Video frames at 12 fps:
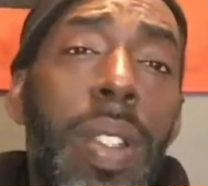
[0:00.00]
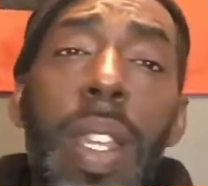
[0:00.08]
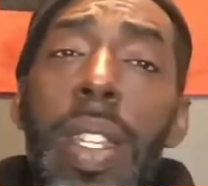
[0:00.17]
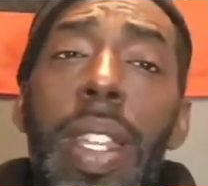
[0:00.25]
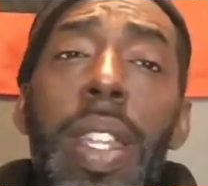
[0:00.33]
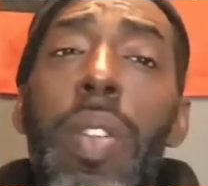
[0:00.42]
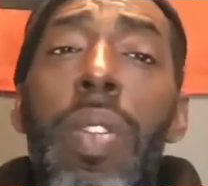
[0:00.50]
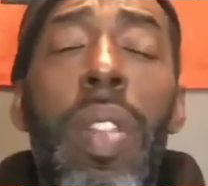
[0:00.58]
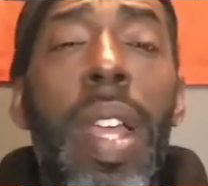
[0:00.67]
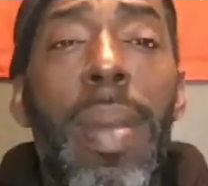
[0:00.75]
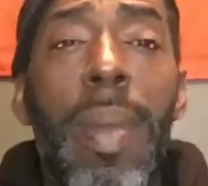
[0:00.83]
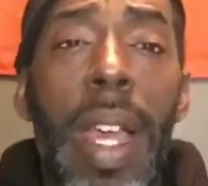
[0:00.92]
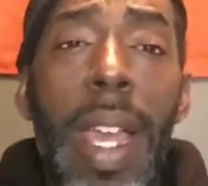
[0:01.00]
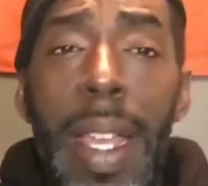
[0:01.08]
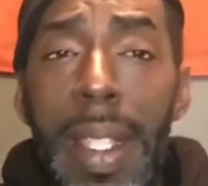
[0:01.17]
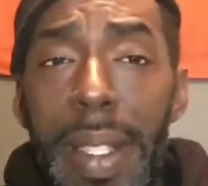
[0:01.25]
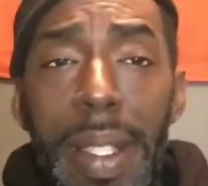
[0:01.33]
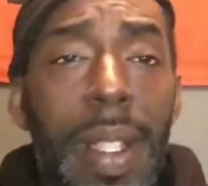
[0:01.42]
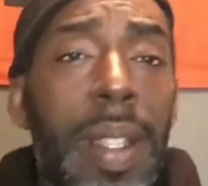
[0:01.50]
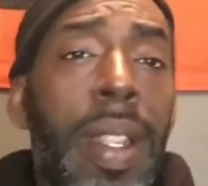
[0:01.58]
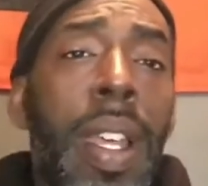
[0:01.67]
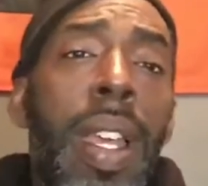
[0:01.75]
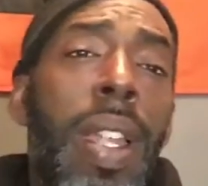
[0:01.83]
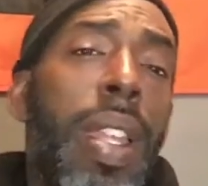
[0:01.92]
Like, they don't like my accent,
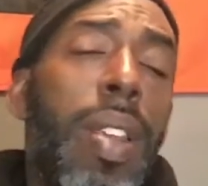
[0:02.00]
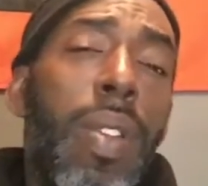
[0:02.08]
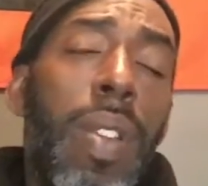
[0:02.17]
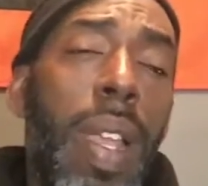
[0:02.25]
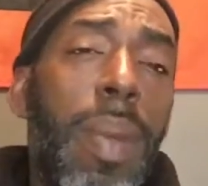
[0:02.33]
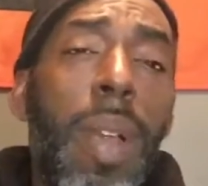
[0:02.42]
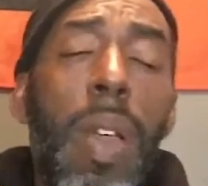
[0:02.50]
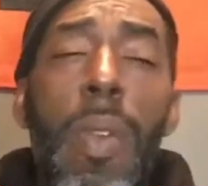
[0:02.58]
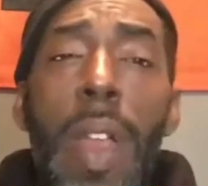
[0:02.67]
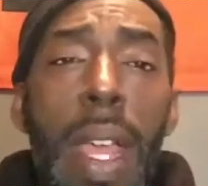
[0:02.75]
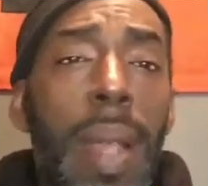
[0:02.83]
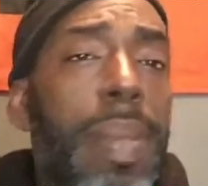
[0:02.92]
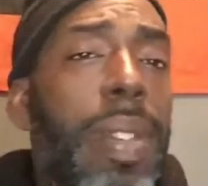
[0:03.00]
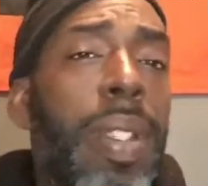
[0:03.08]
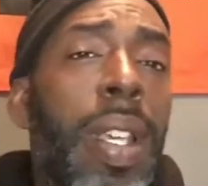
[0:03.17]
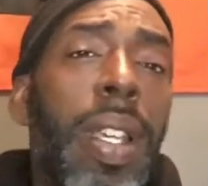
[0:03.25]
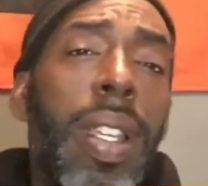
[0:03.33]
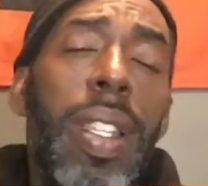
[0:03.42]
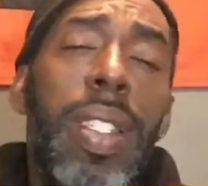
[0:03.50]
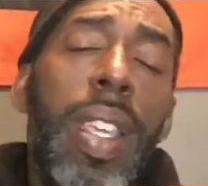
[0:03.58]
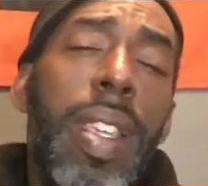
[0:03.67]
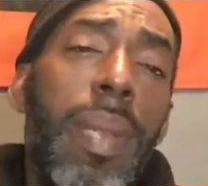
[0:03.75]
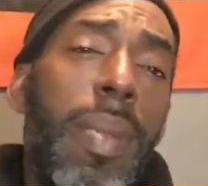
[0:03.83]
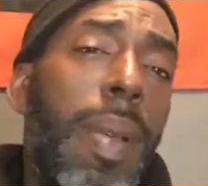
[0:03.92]
they don't like my raps, they
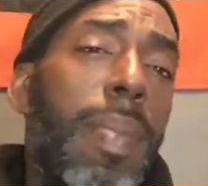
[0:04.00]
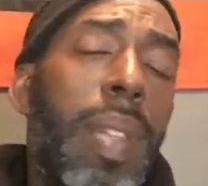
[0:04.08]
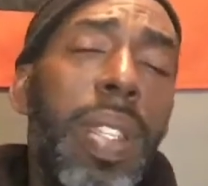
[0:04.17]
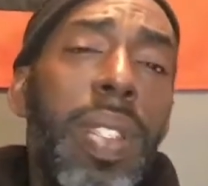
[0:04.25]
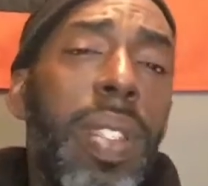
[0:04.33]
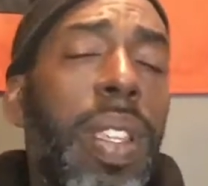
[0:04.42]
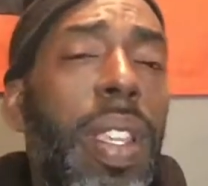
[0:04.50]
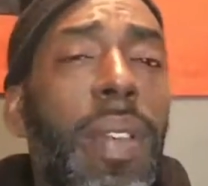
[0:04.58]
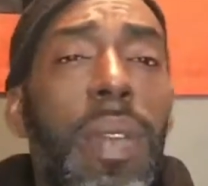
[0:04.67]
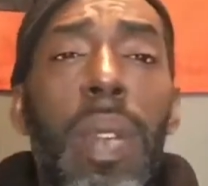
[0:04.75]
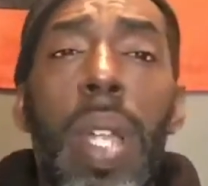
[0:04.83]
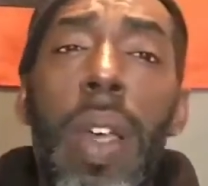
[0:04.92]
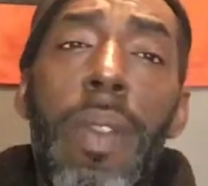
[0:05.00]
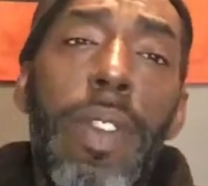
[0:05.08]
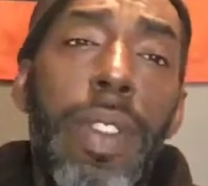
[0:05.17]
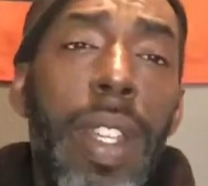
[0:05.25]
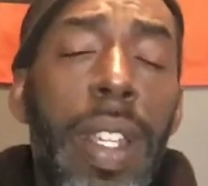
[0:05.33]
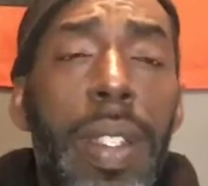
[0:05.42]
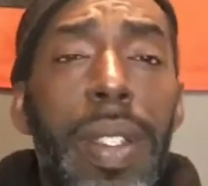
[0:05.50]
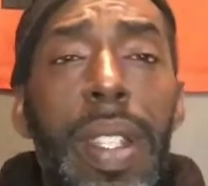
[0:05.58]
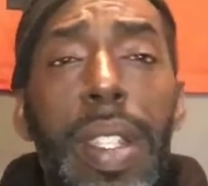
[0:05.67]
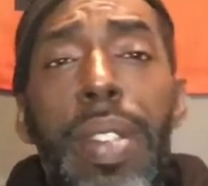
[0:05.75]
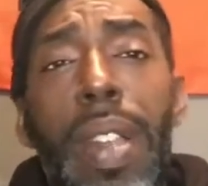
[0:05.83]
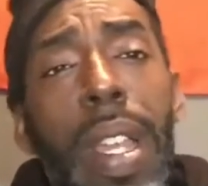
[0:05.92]
taking my beats and giving them to other niggas,
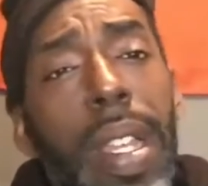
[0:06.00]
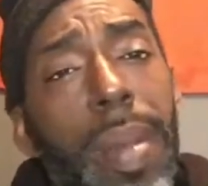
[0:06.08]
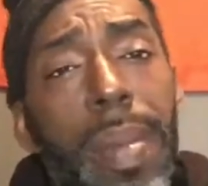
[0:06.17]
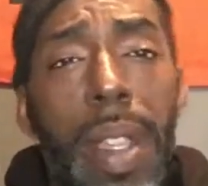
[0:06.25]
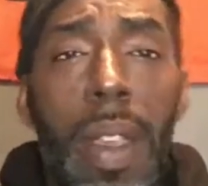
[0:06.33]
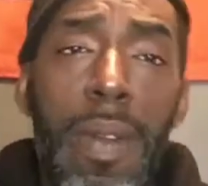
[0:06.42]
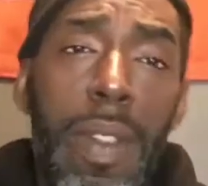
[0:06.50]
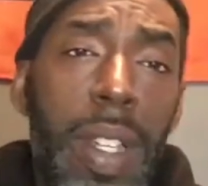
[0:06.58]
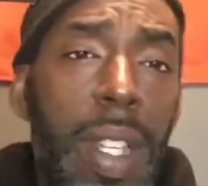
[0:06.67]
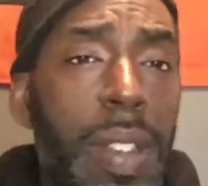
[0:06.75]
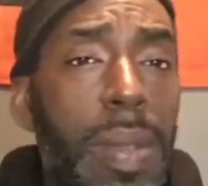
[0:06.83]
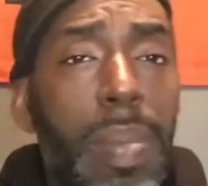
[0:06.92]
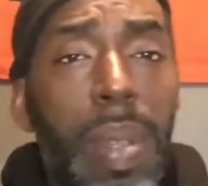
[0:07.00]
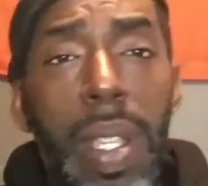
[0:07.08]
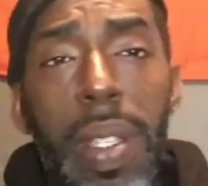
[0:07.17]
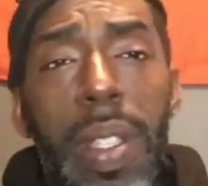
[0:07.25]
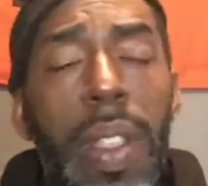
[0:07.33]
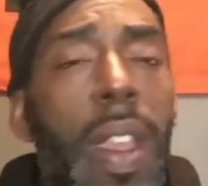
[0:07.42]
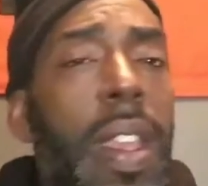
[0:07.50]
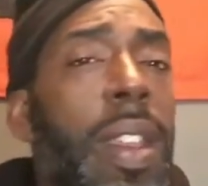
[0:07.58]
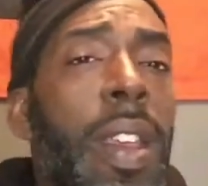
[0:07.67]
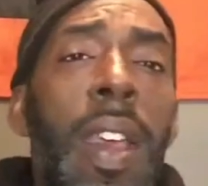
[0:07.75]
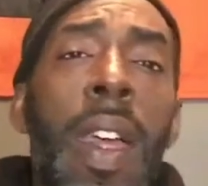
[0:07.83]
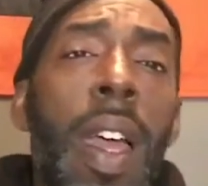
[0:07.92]
they trying to give me other niggas beats. Like,
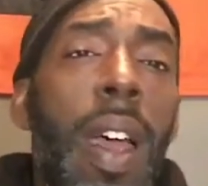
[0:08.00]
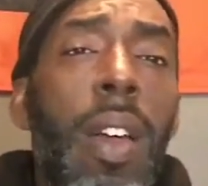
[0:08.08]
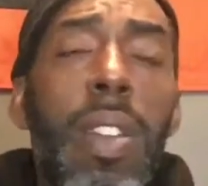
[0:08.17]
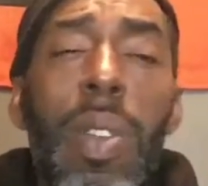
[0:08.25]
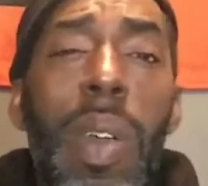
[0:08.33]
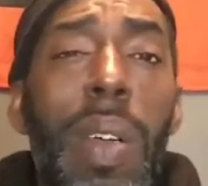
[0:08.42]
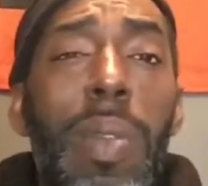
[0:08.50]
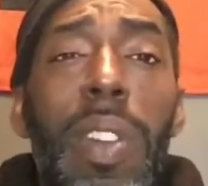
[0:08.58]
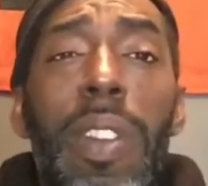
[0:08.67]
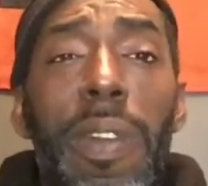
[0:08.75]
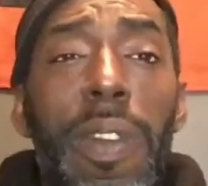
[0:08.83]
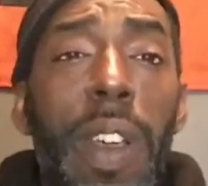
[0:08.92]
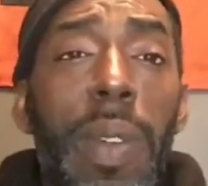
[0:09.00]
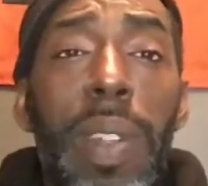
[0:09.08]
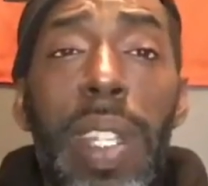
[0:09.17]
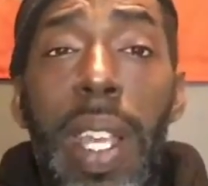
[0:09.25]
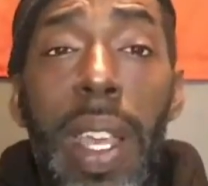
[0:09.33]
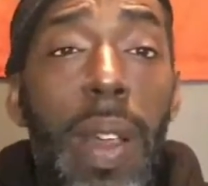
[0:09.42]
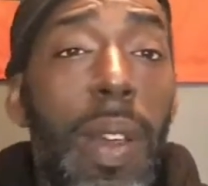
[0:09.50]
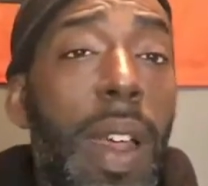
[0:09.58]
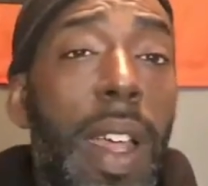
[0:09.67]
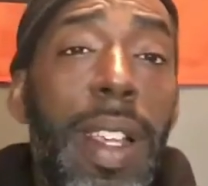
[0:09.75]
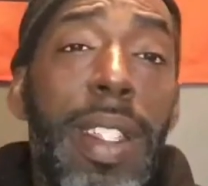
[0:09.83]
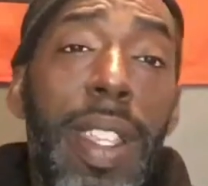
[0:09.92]
do I really fuck with that? Or
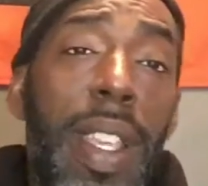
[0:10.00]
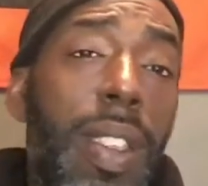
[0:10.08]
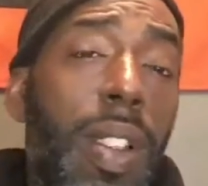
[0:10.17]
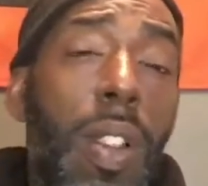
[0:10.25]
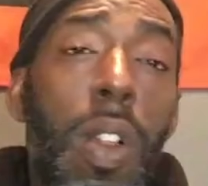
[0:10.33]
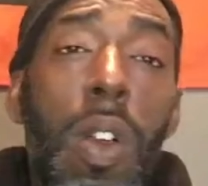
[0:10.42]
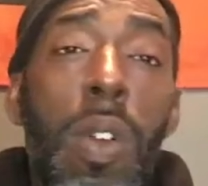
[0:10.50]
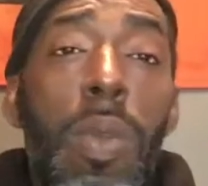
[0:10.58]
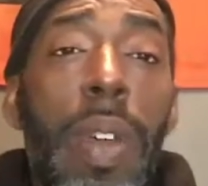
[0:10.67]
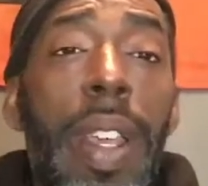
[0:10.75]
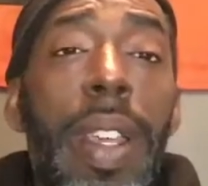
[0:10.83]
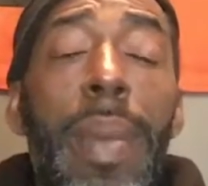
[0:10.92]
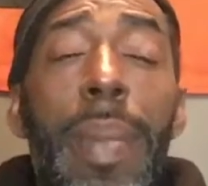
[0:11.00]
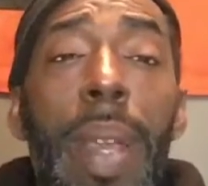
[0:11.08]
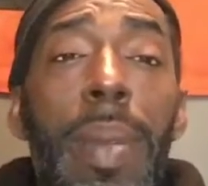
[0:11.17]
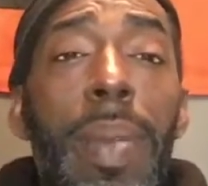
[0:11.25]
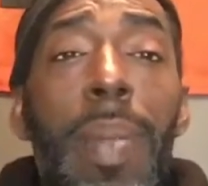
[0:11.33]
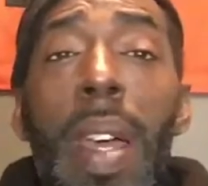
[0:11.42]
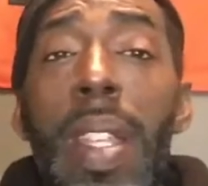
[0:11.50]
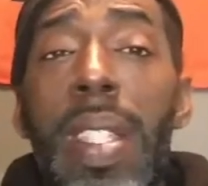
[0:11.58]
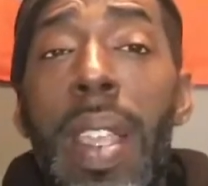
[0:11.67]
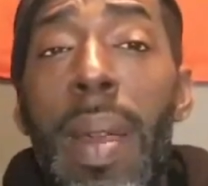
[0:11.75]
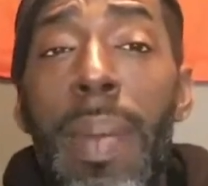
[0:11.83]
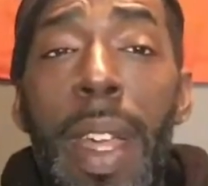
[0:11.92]
I could take the long way and maybe by the
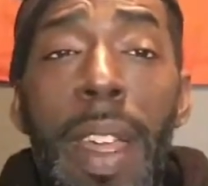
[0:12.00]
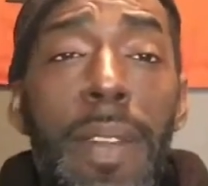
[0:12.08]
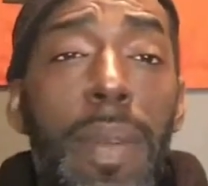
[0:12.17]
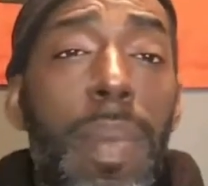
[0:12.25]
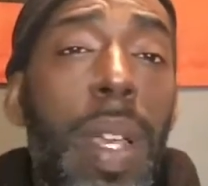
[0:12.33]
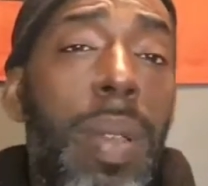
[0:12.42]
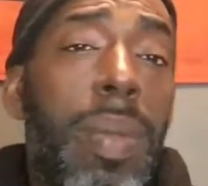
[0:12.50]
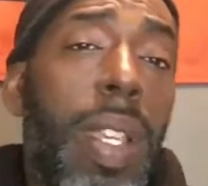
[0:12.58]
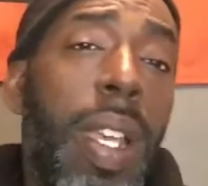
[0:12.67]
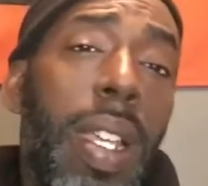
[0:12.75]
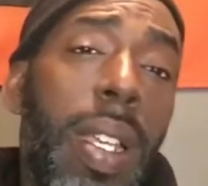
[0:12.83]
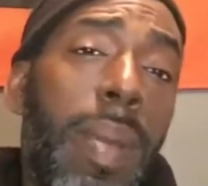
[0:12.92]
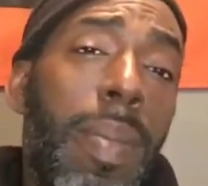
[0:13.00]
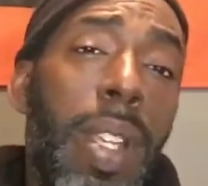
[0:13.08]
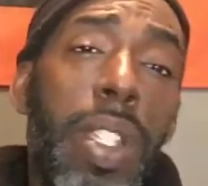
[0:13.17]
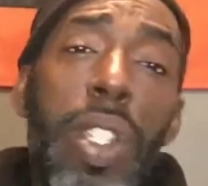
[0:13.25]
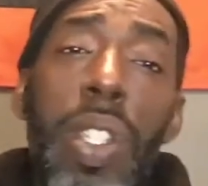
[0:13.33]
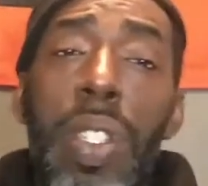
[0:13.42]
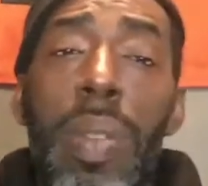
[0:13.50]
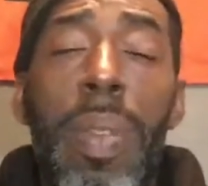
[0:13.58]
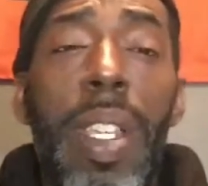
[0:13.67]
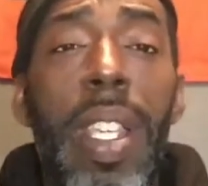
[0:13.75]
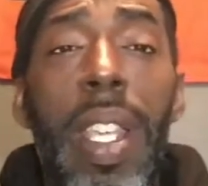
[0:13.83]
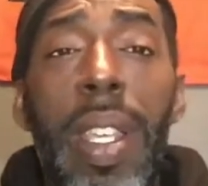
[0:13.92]
time I have a baby, I give my shit to
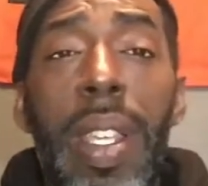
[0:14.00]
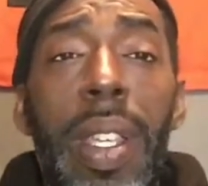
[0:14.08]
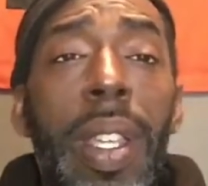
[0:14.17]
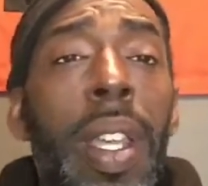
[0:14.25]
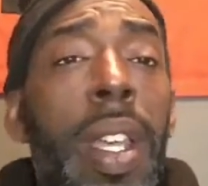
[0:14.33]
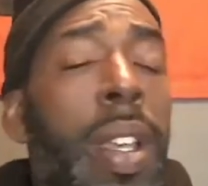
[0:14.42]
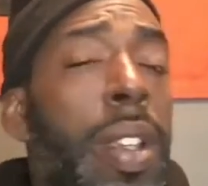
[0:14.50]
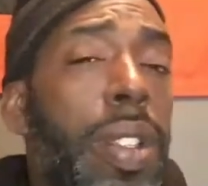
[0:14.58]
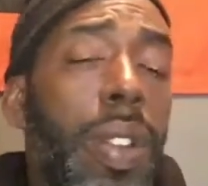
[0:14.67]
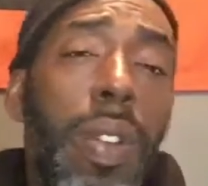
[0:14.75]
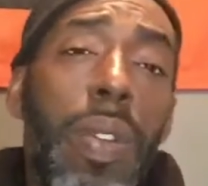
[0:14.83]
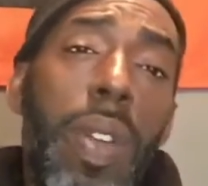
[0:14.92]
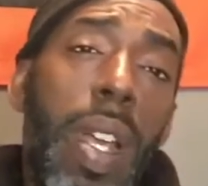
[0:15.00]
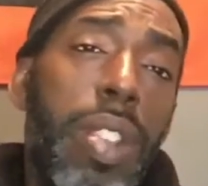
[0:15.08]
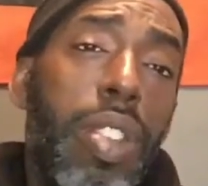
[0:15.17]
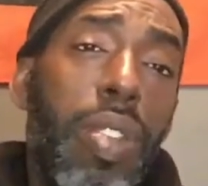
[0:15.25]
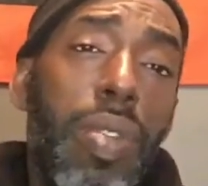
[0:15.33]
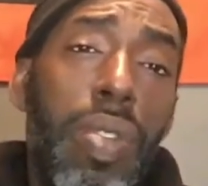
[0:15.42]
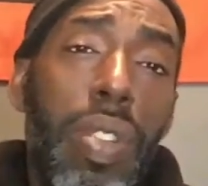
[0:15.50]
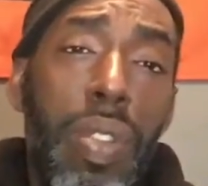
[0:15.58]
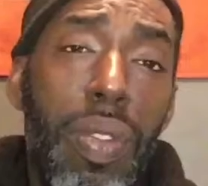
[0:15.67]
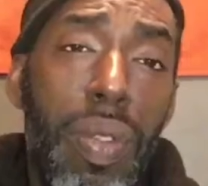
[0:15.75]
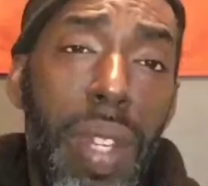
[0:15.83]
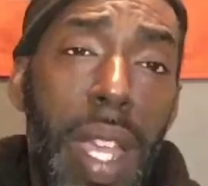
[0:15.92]
my kid. So I chose to
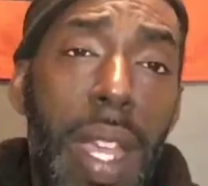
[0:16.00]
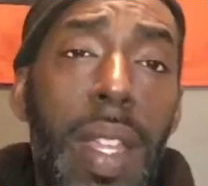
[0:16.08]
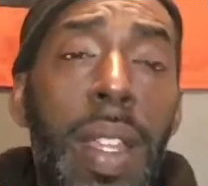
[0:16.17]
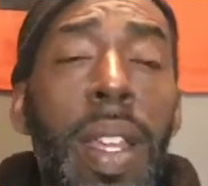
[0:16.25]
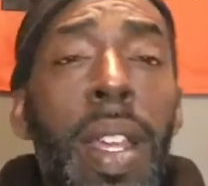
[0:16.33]
do that.